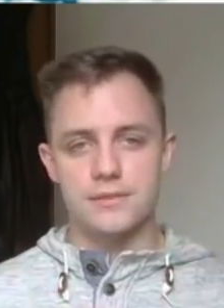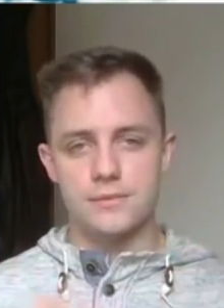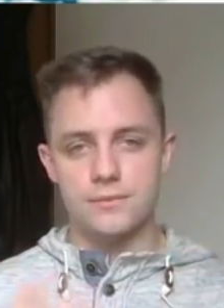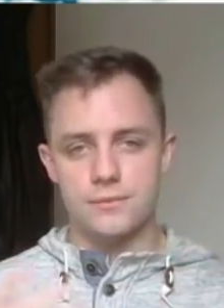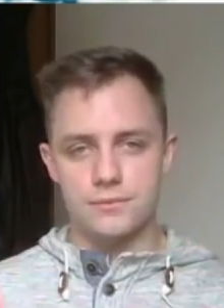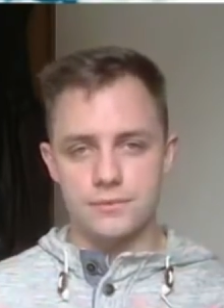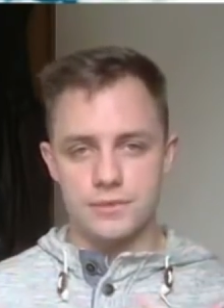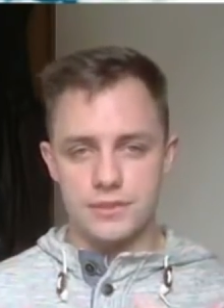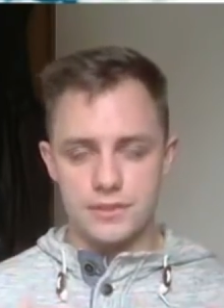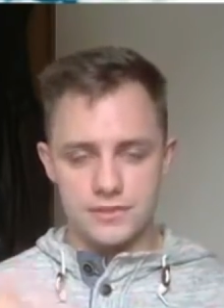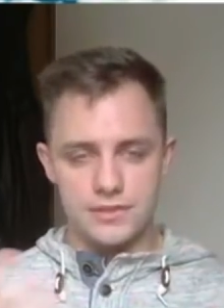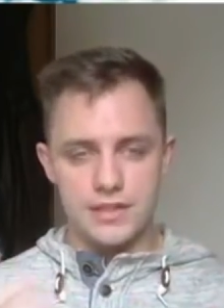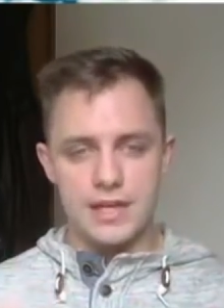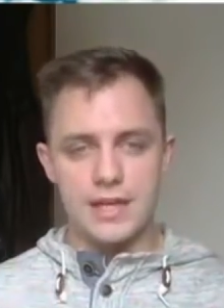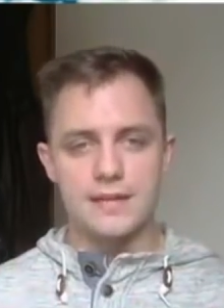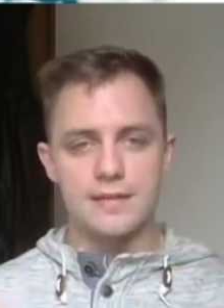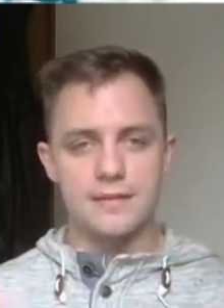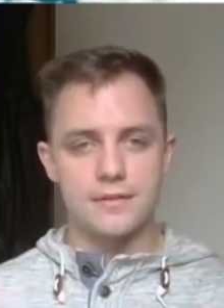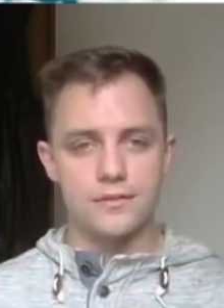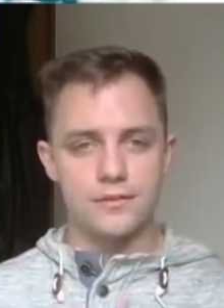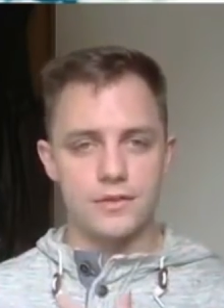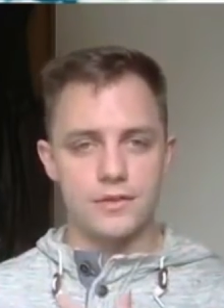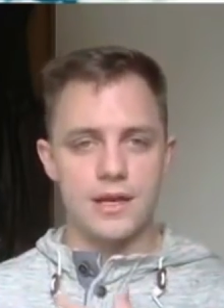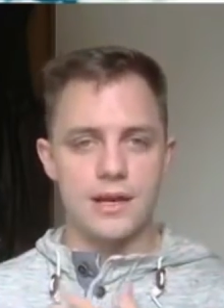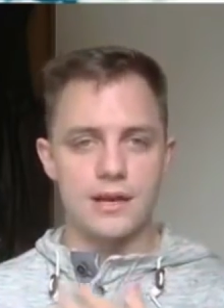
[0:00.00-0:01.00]
design
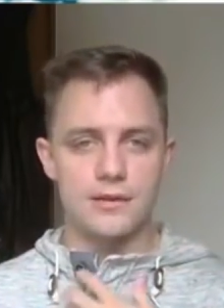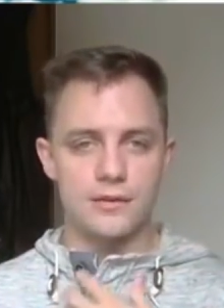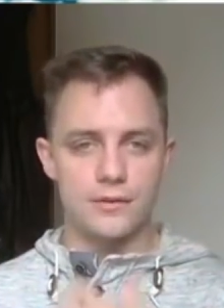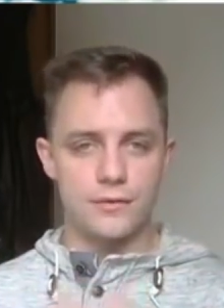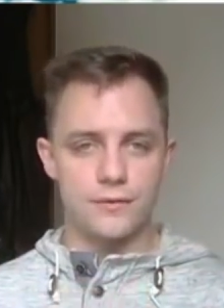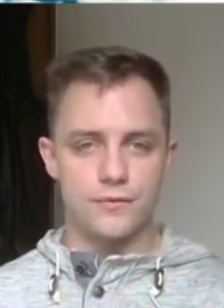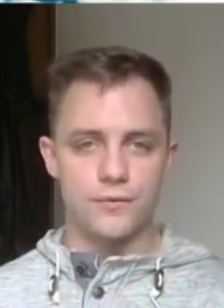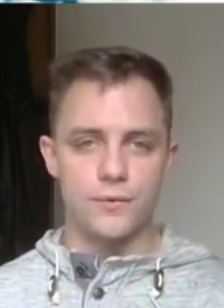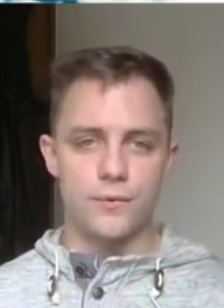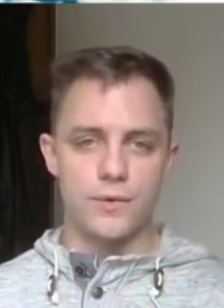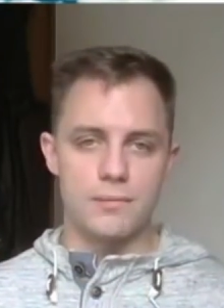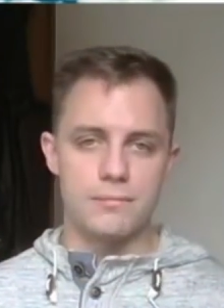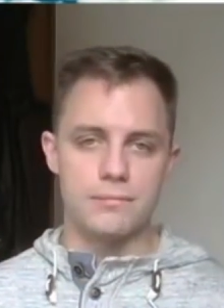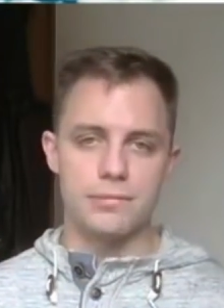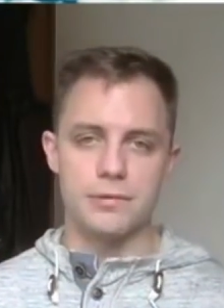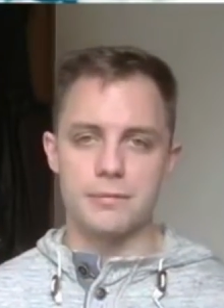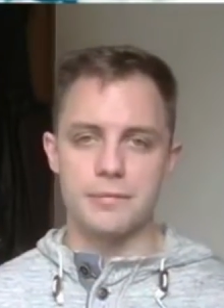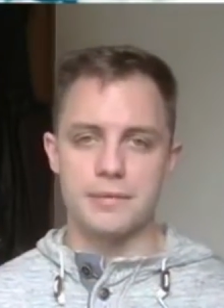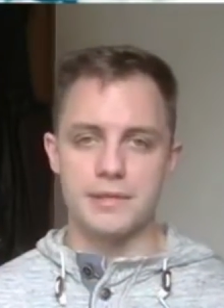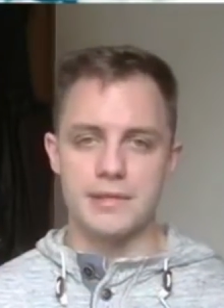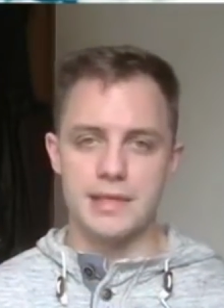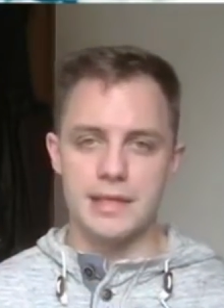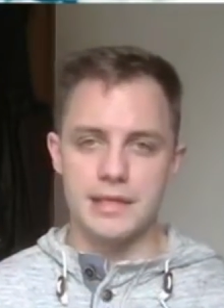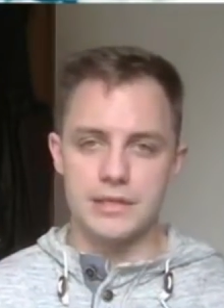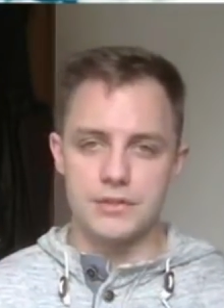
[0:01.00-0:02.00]
this character for
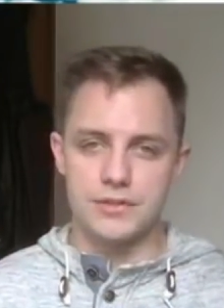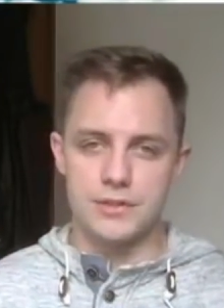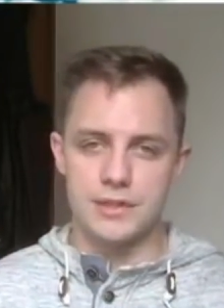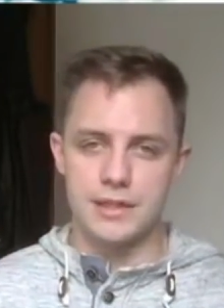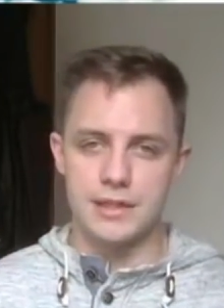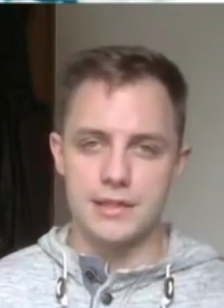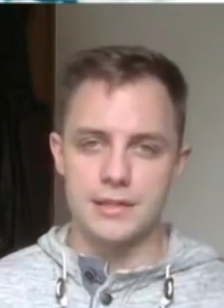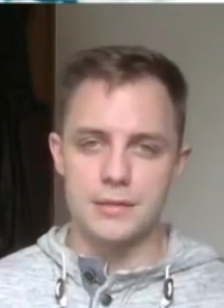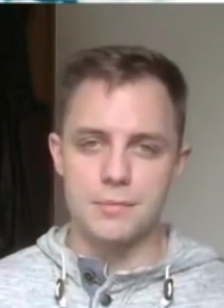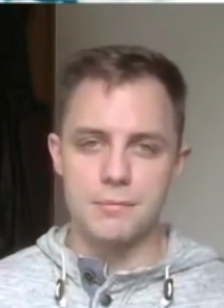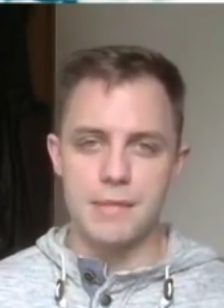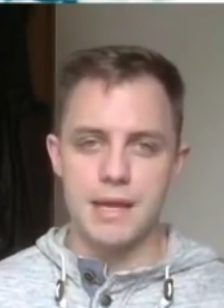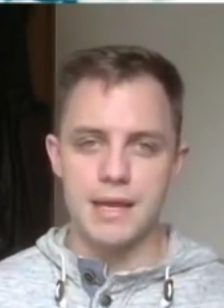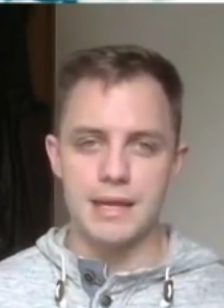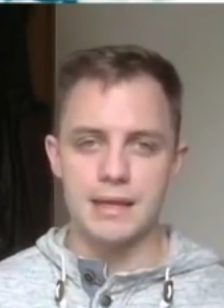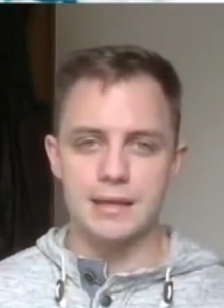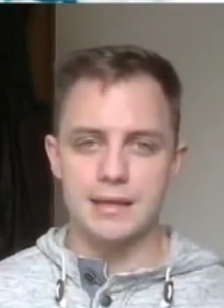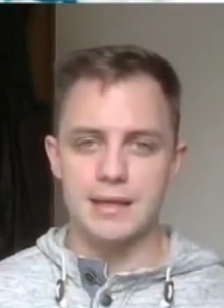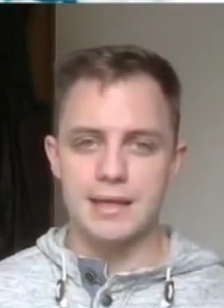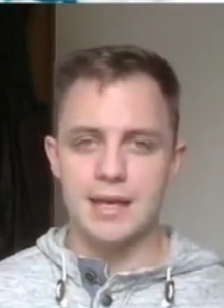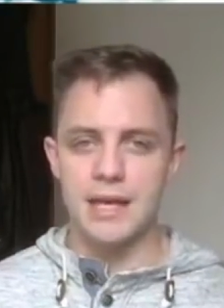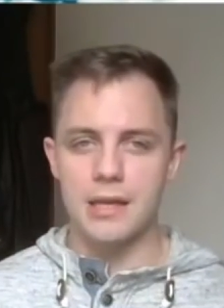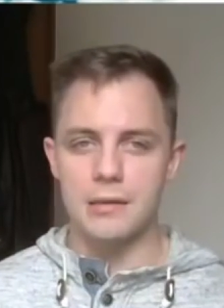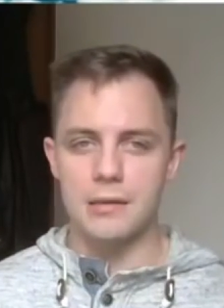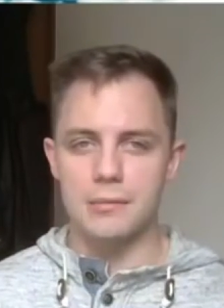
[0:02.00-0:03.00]
implementation in the main
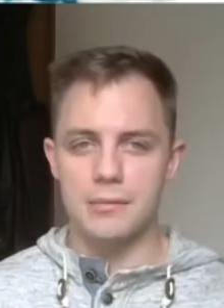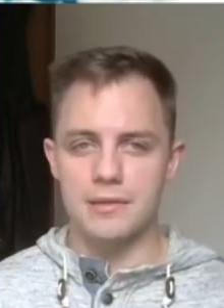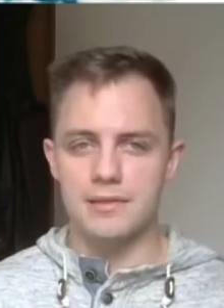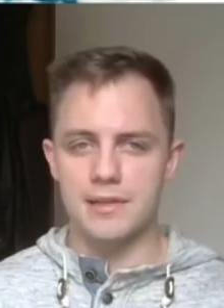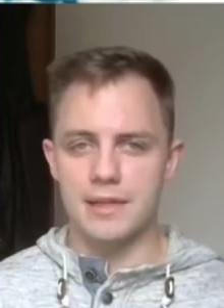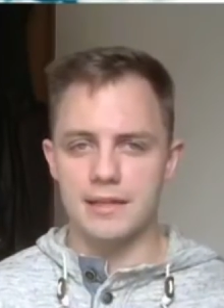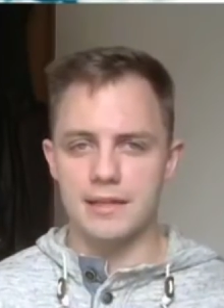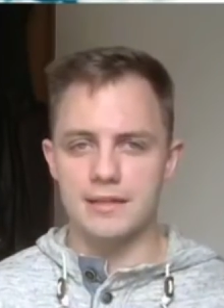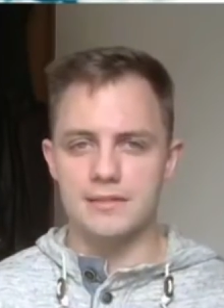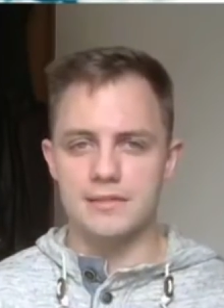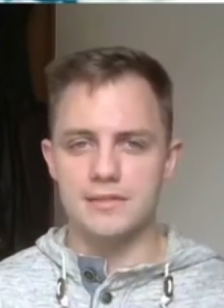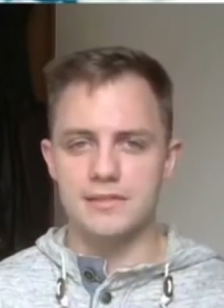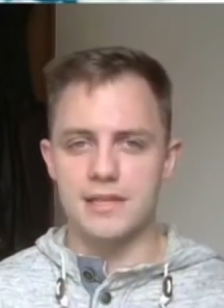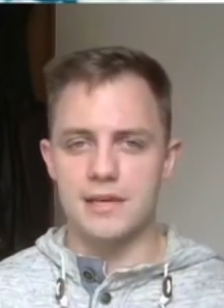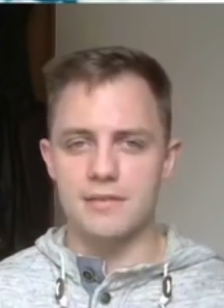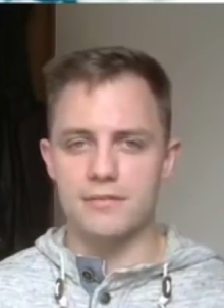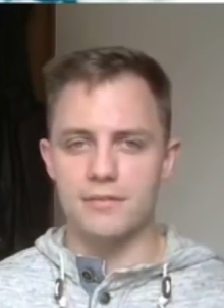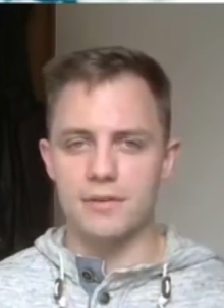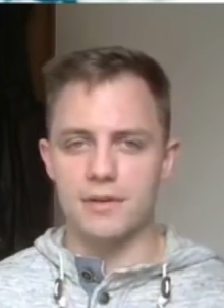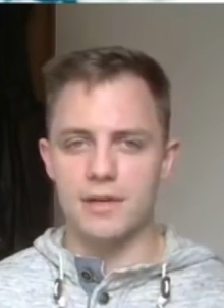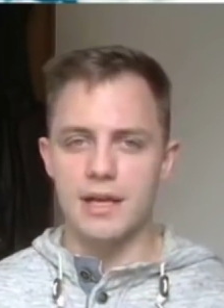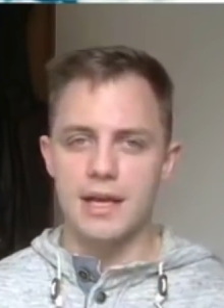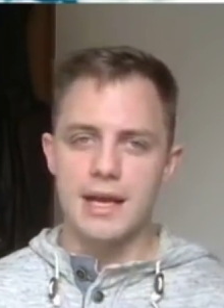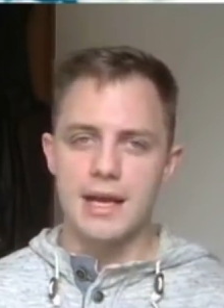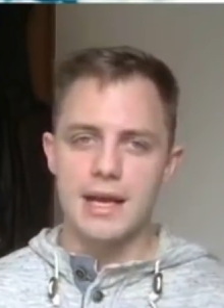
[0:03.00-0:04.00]
game in Tekken
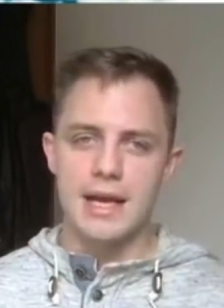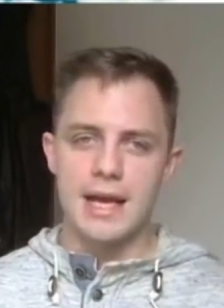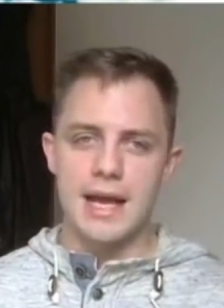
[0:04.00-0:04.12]
7.